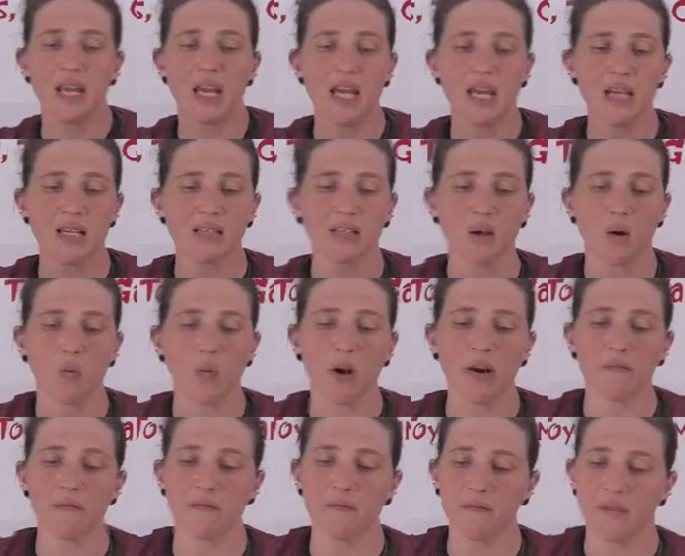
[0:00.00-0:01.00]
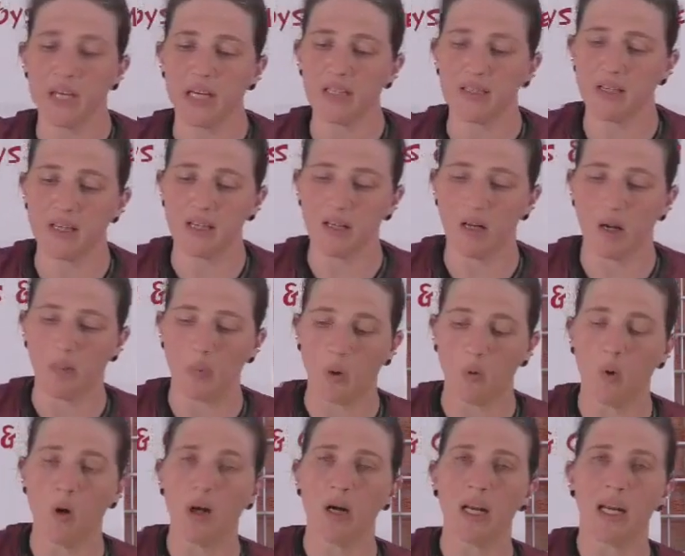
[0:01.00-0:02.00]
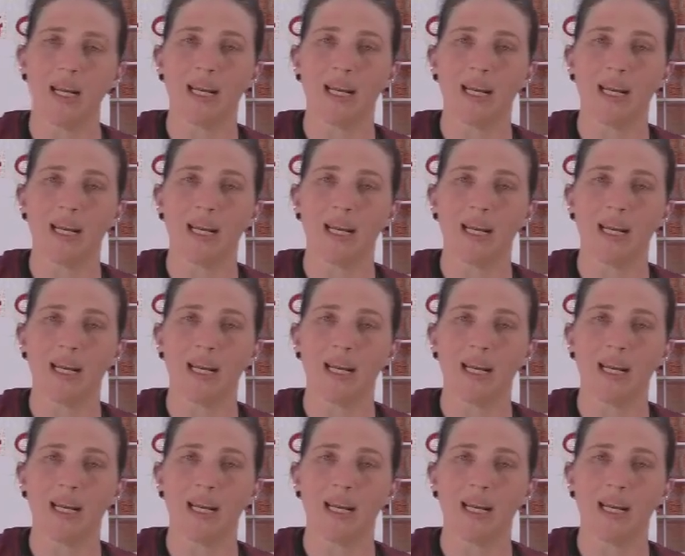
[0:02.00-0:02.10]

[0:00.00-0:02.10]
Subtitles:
Eats What Feeds It #1.